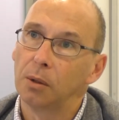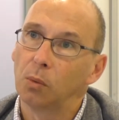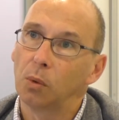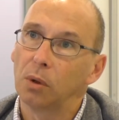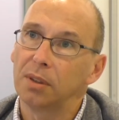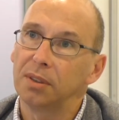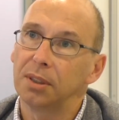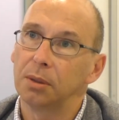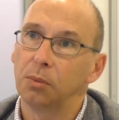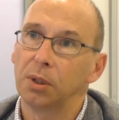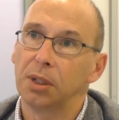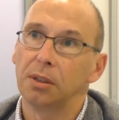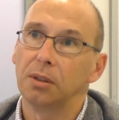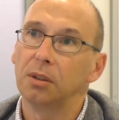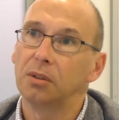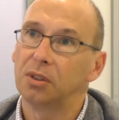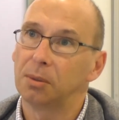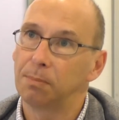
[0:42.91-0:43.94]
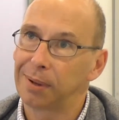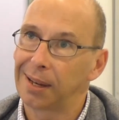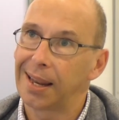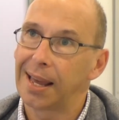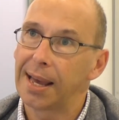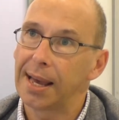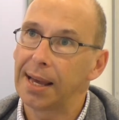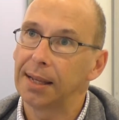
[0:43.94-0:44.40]
what is it we can do to
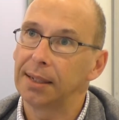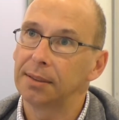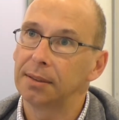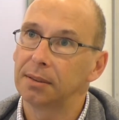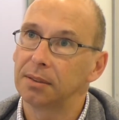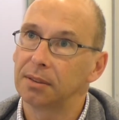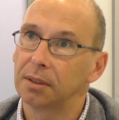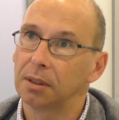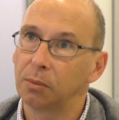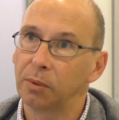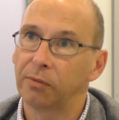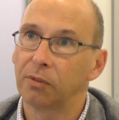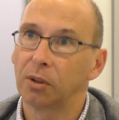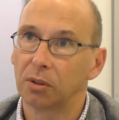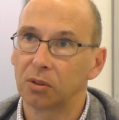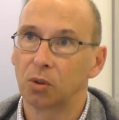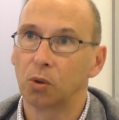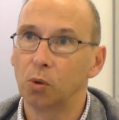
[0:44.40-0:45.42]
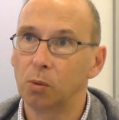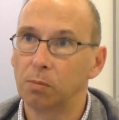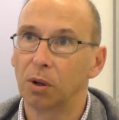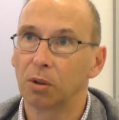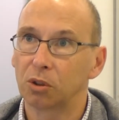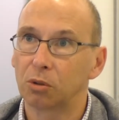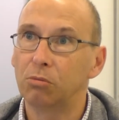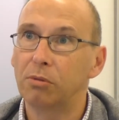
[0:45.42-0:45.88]
plan so that we've got a
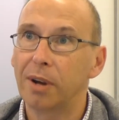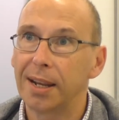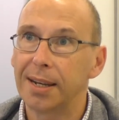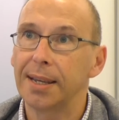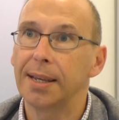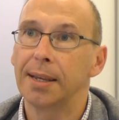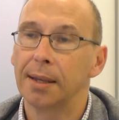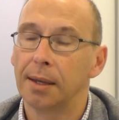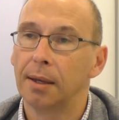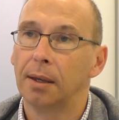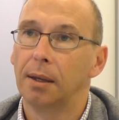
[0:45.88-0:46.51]
toolbox ready